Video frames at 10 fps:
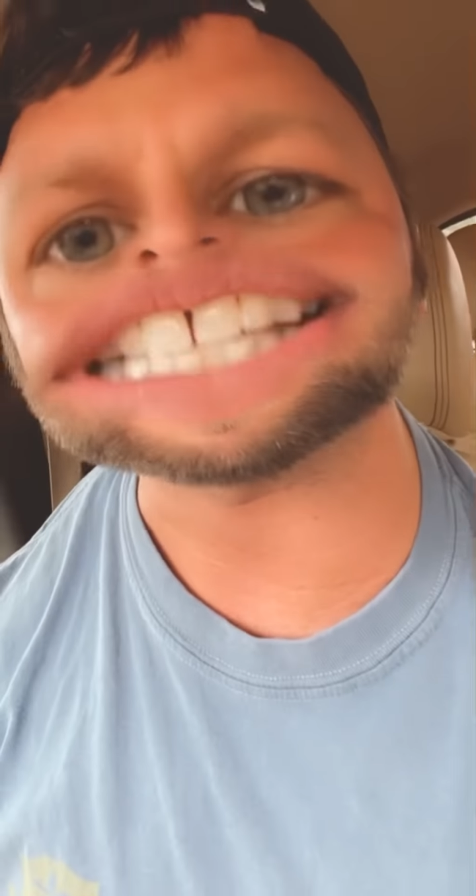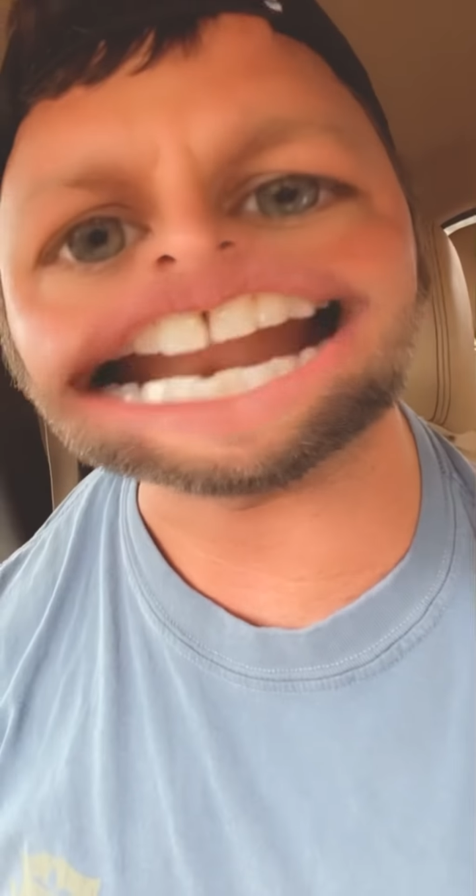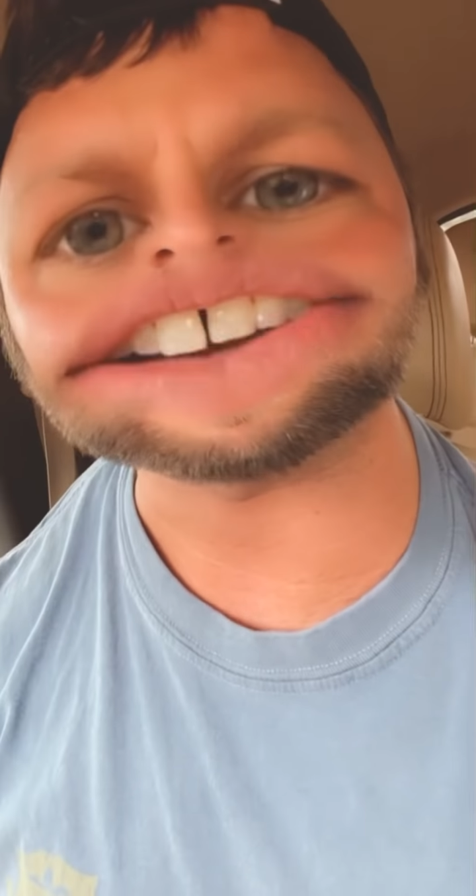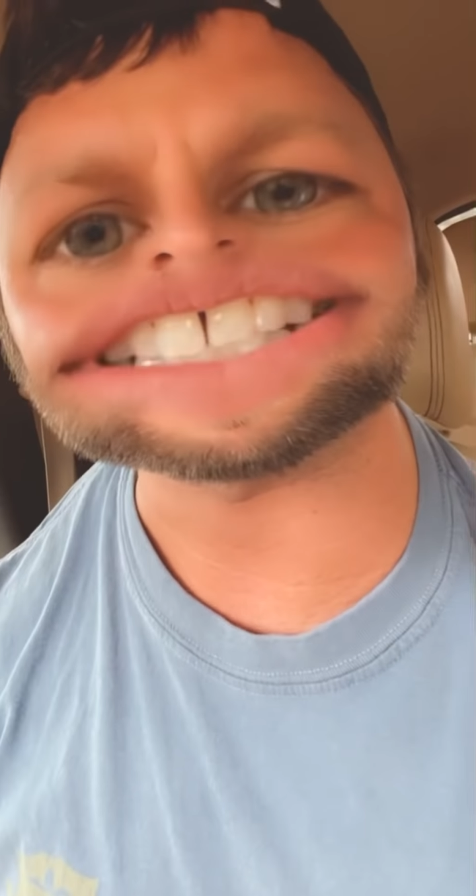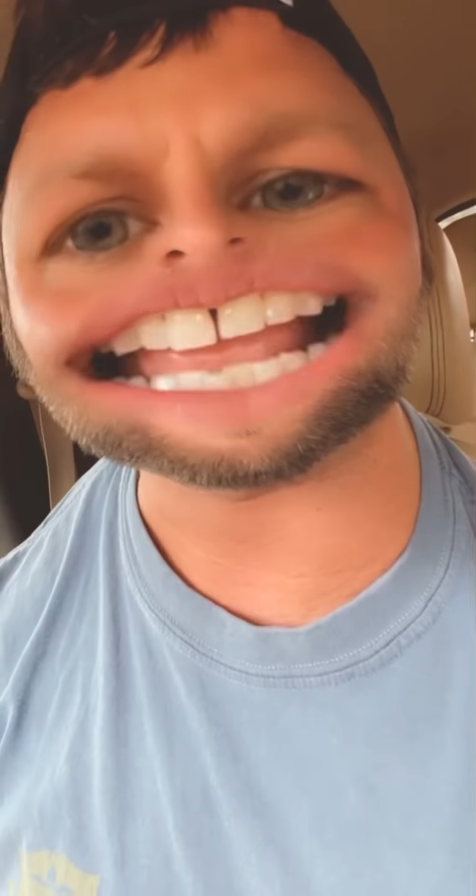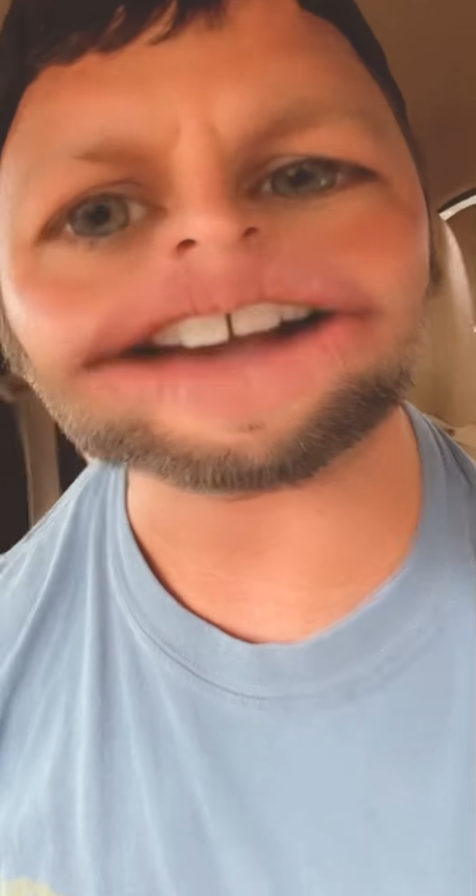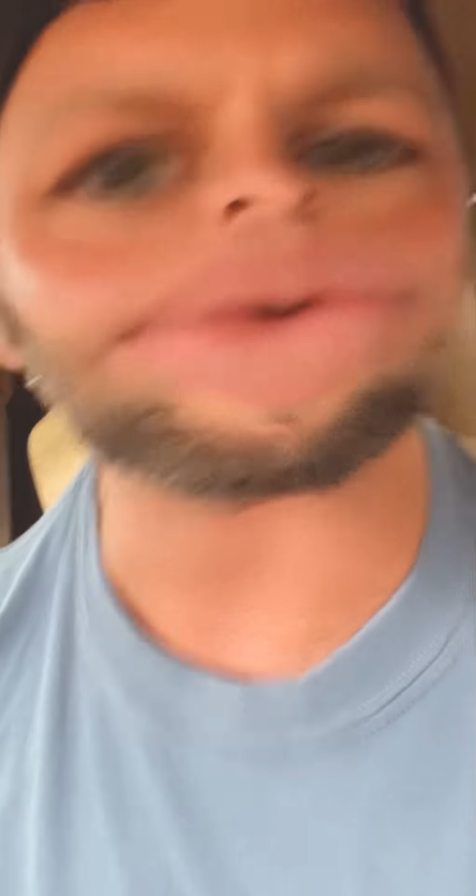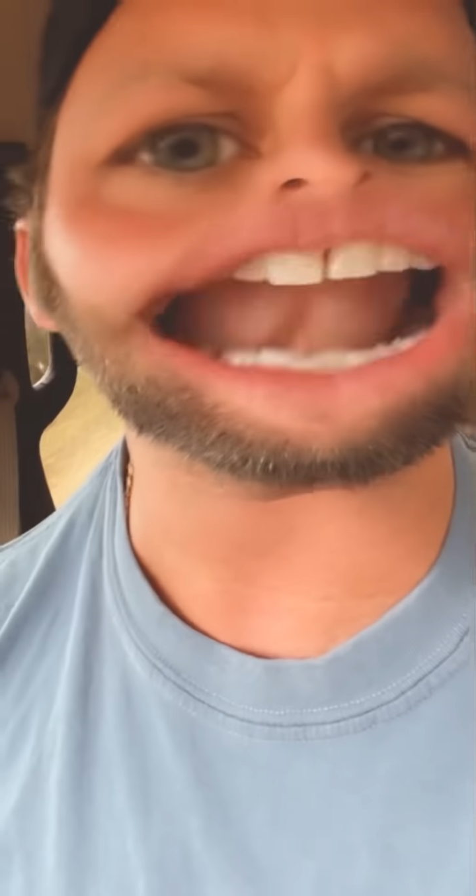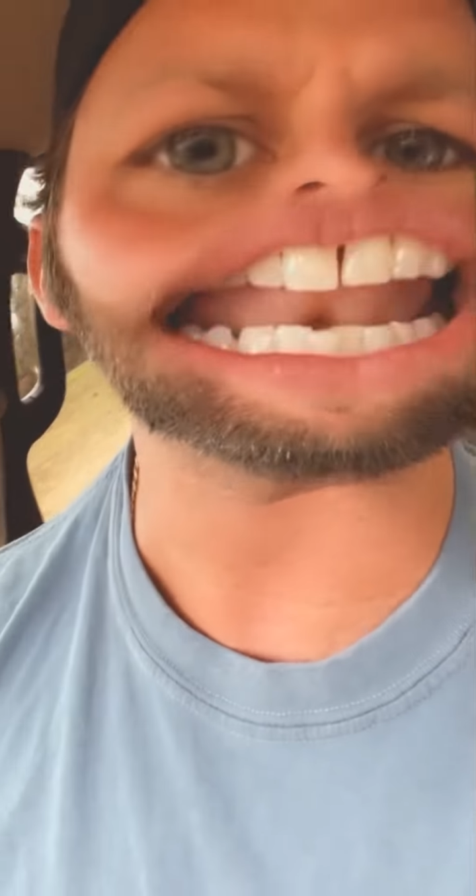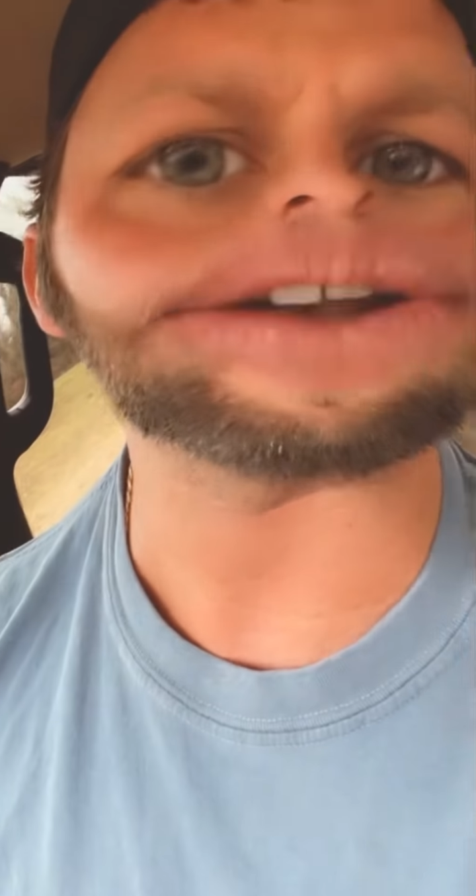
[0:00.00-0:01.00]
And I was like,
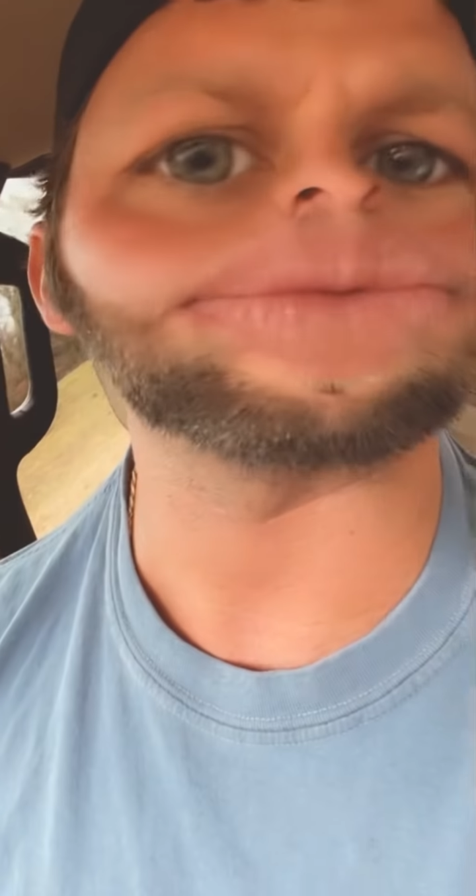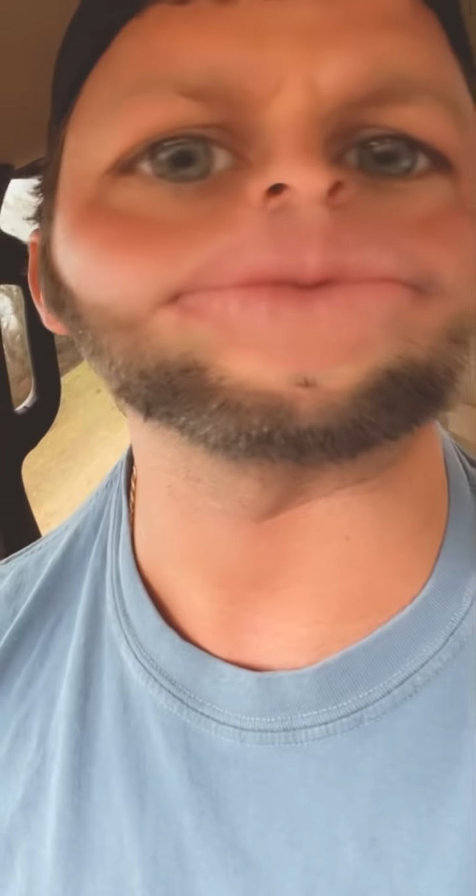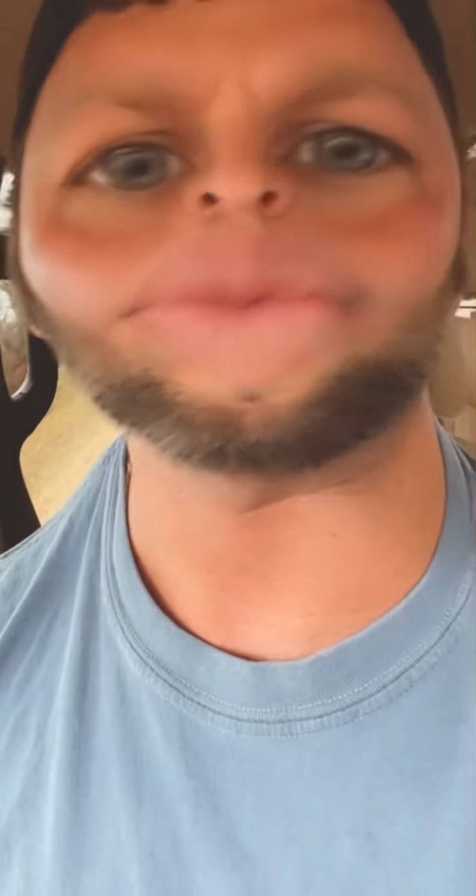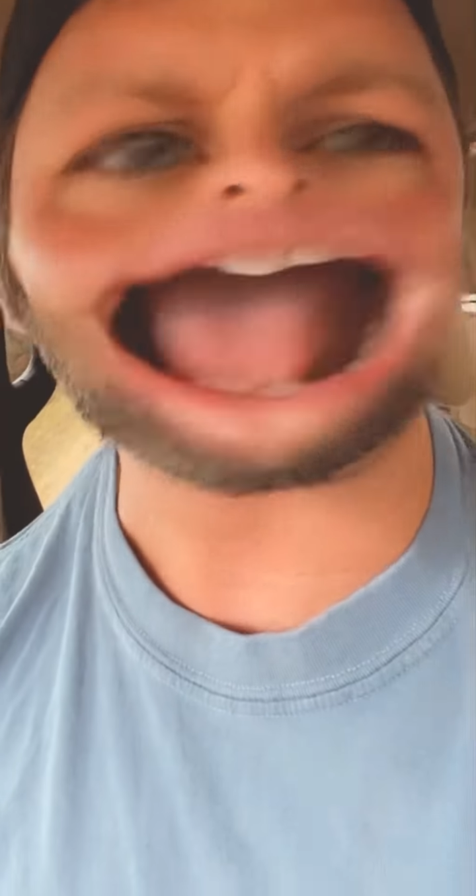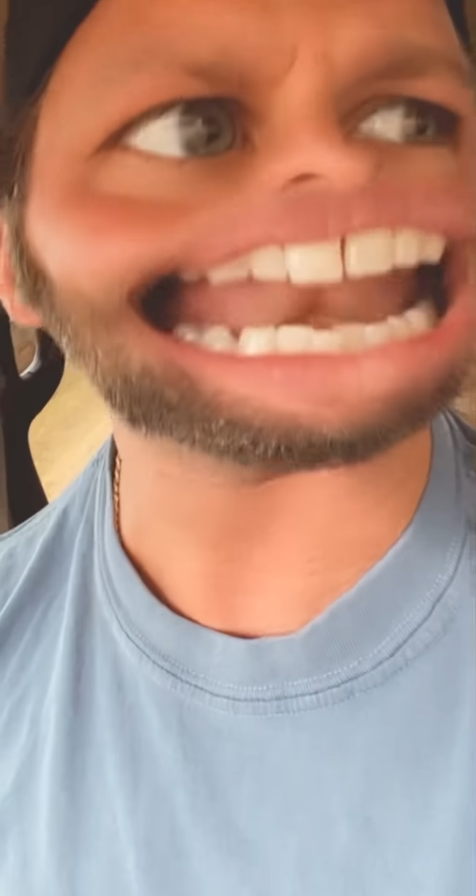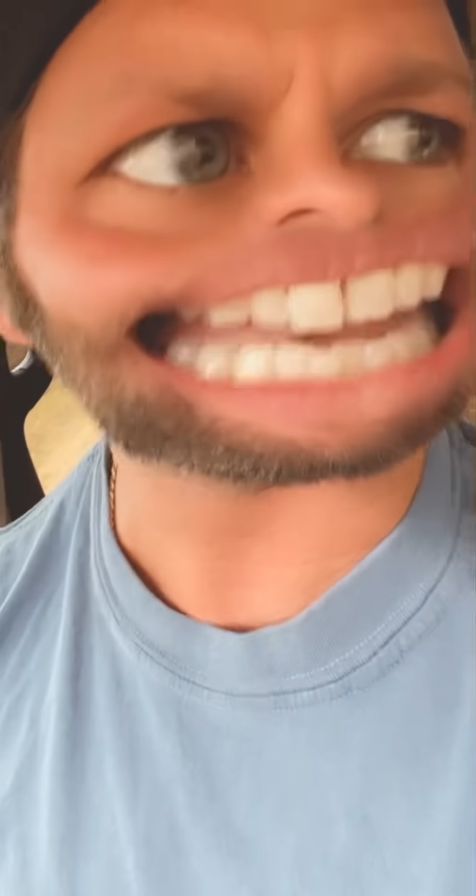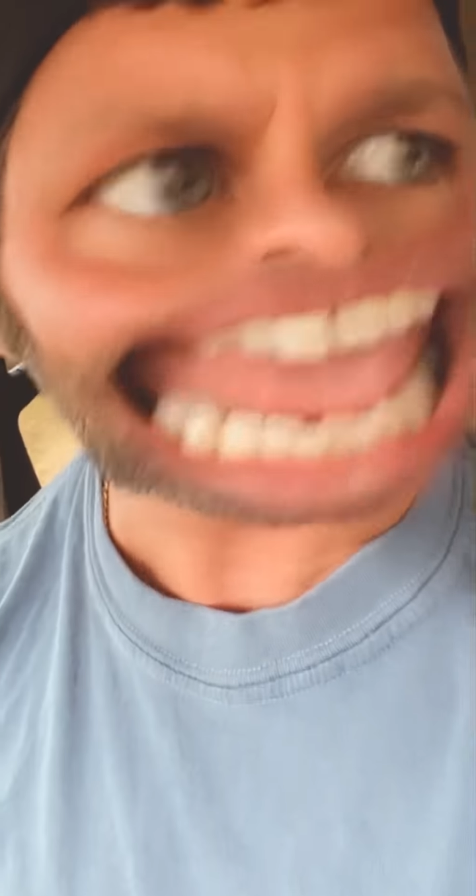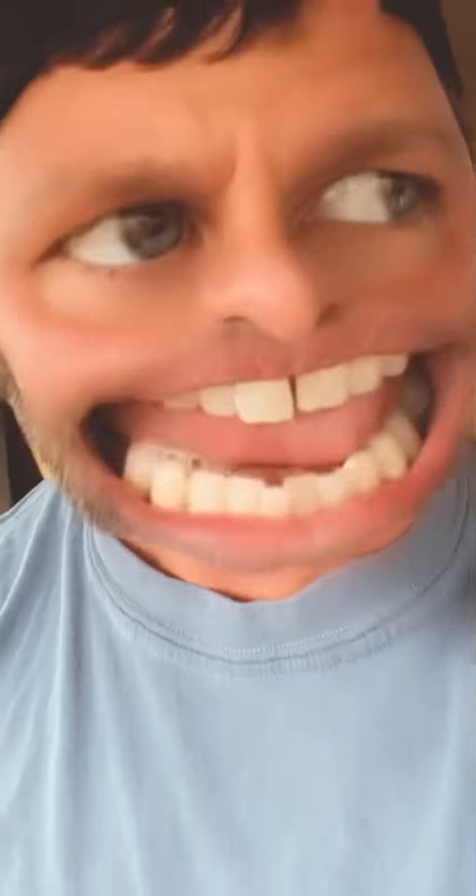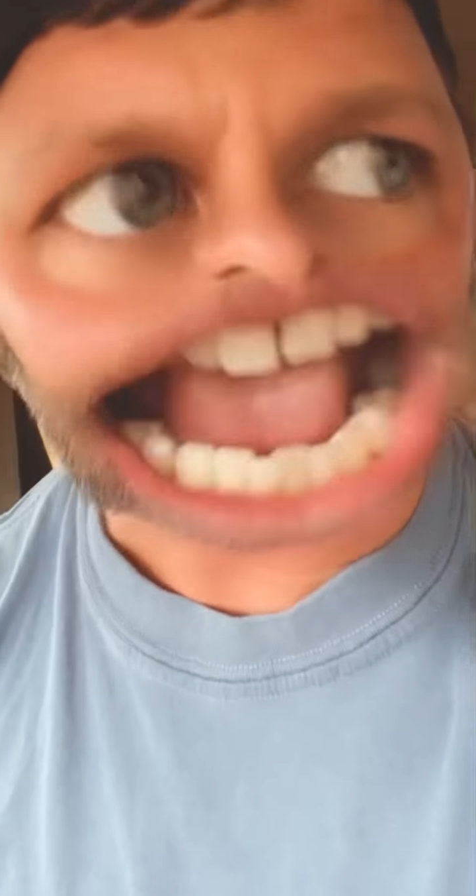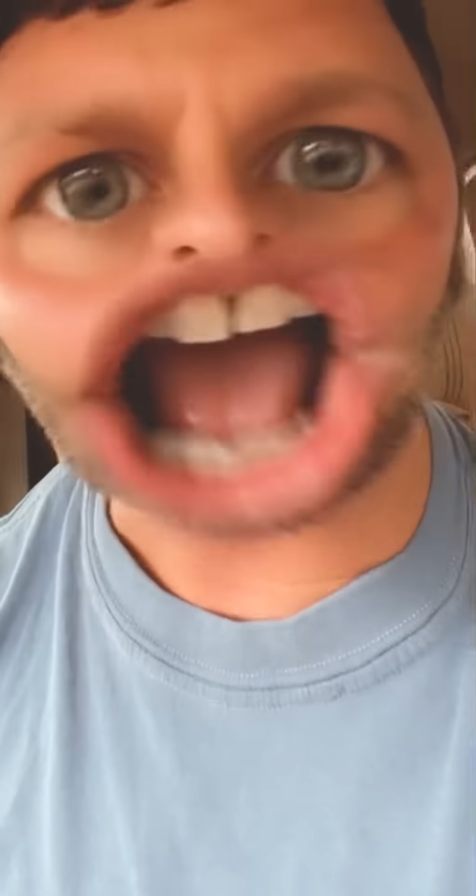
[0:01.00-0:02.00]
why did
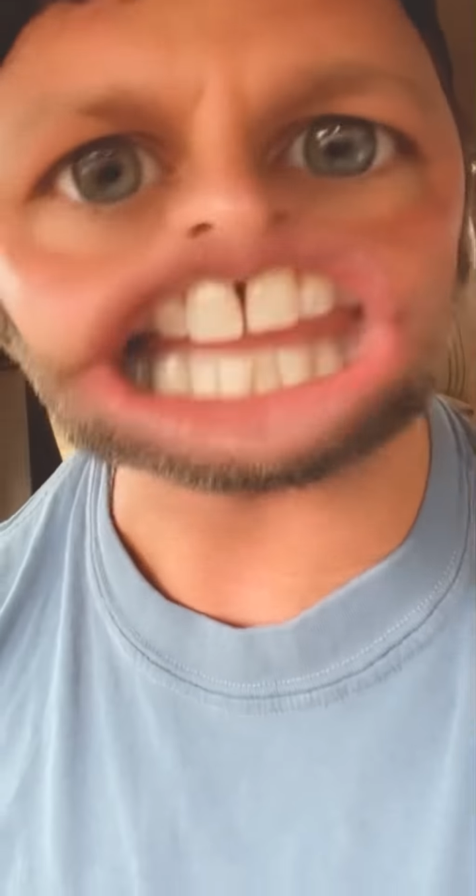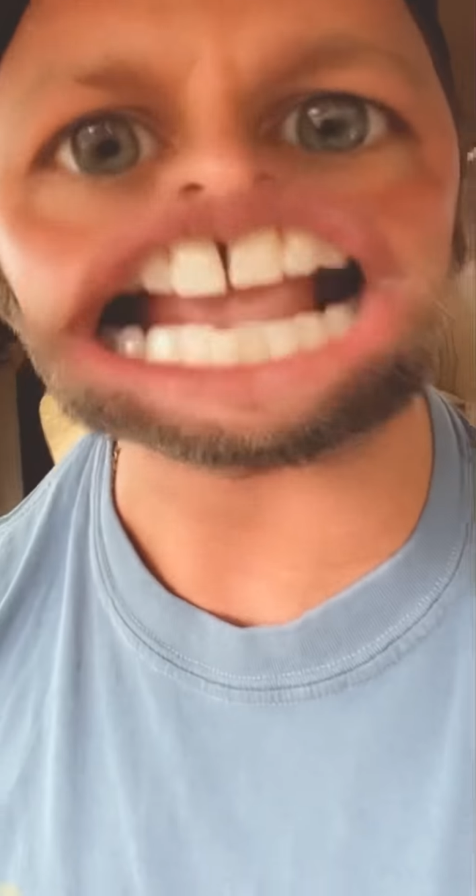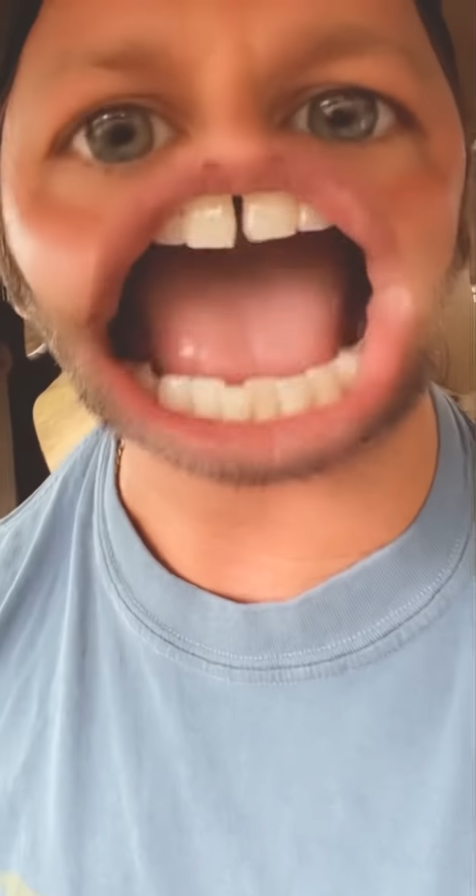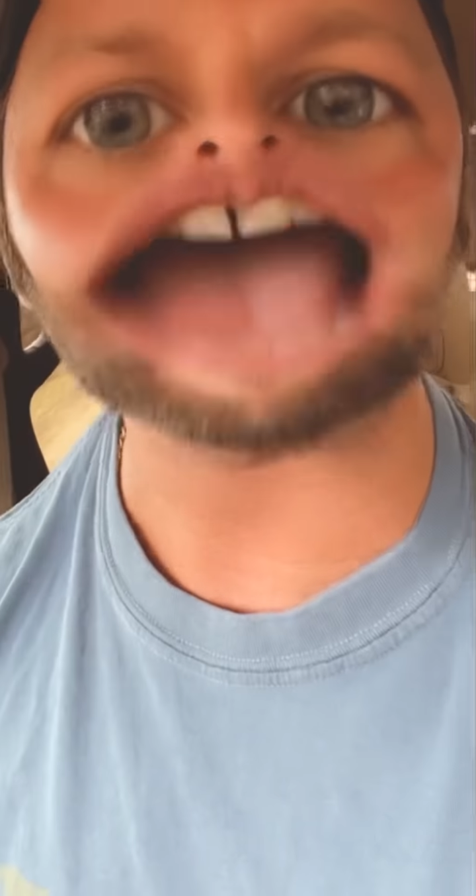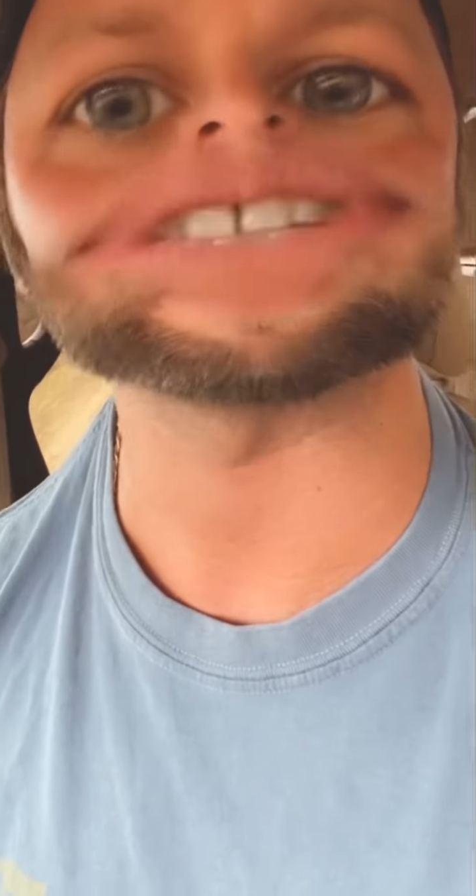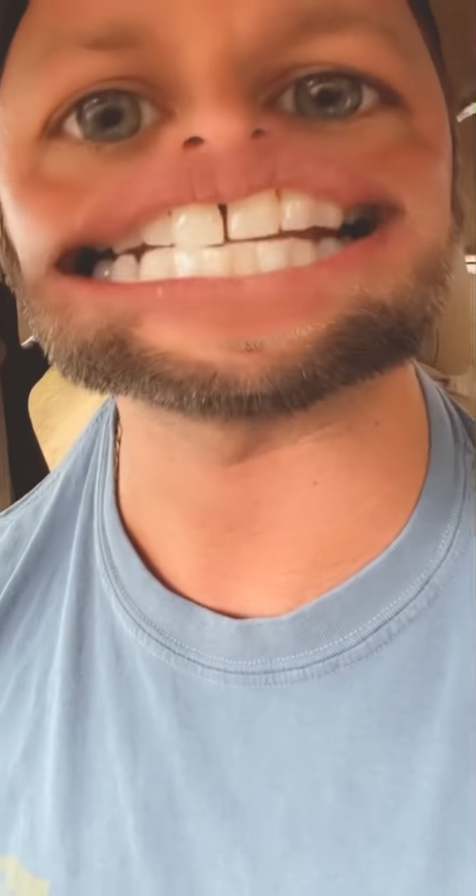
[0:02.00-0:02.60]
he call the cops?